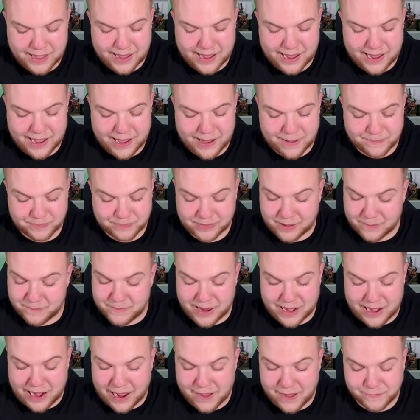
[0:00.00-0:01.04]

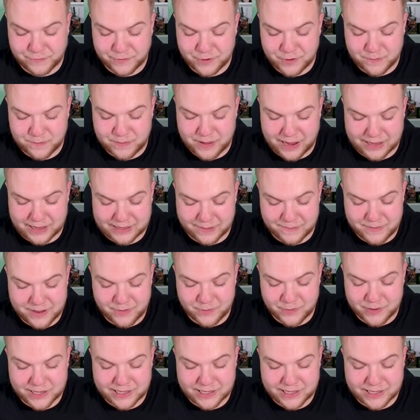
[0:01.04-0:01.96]
Man, I feel bad. I mean,